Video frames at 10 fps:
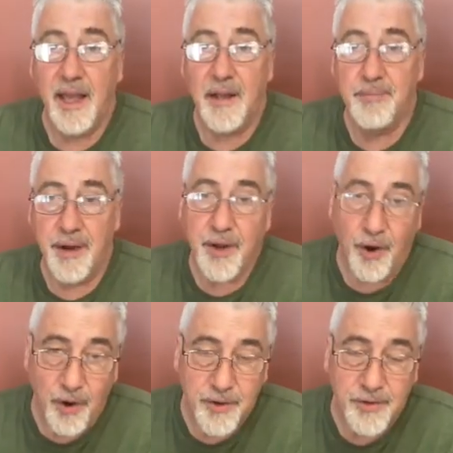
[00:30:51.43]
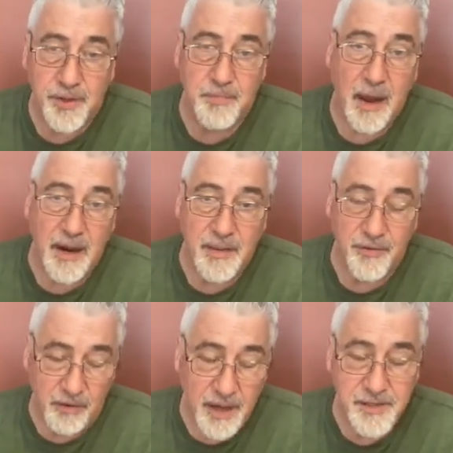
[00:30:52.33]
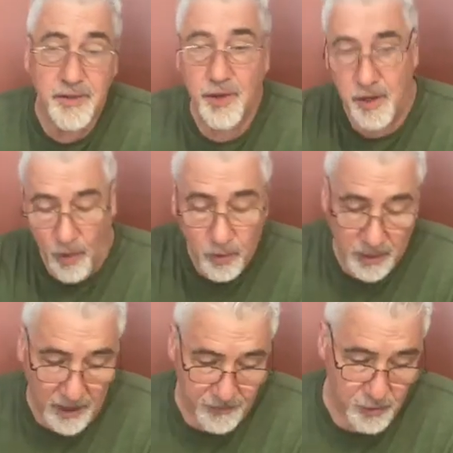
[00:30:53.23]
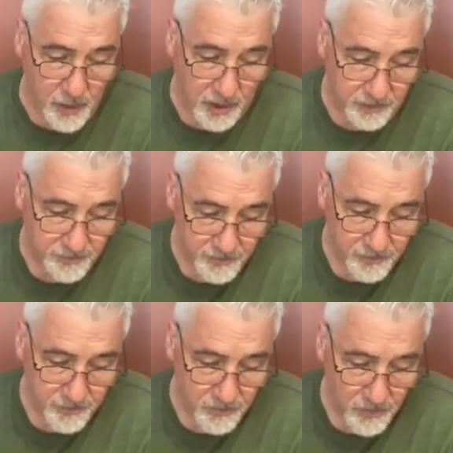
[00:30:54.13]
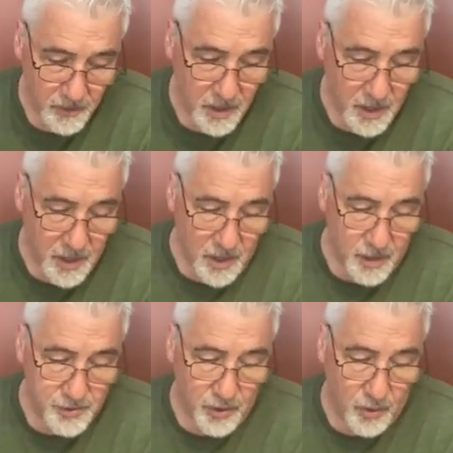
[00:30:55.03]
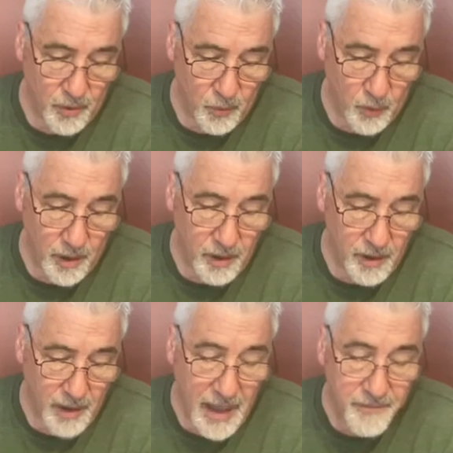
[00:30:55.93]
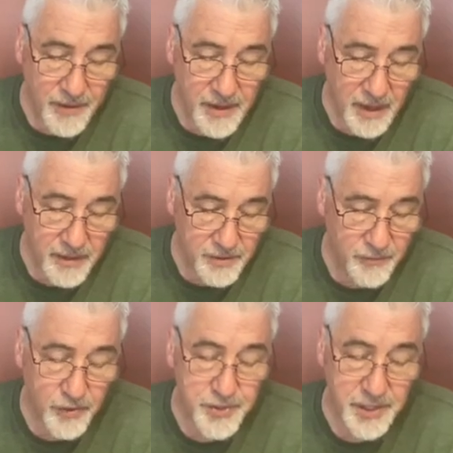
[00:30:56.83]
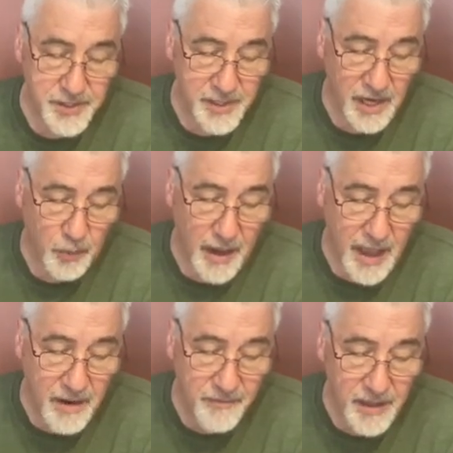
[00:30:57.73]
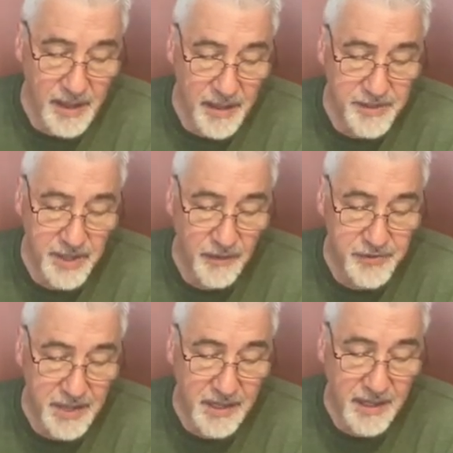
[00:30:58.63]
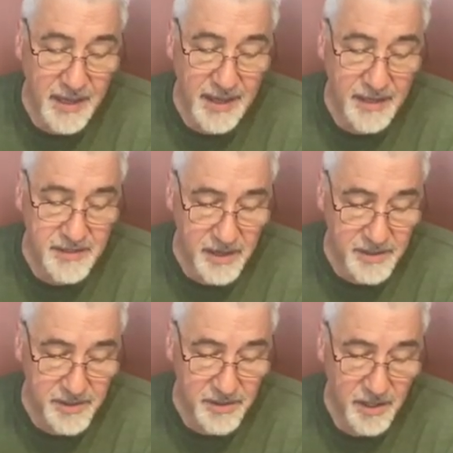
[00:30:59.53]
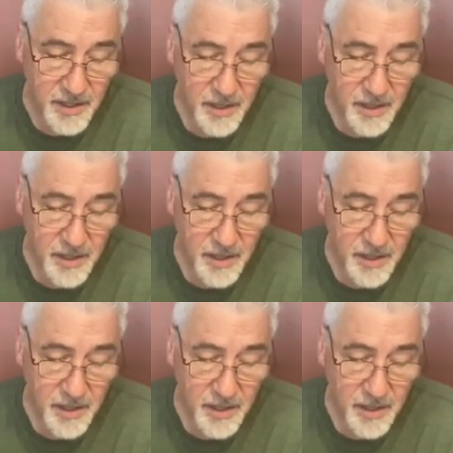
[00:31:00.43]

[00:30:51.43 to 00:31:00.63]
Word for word: and bring hurt to the body of Christ and to your own life as well. So, where envy and verse 16, where envy and self seeking exist,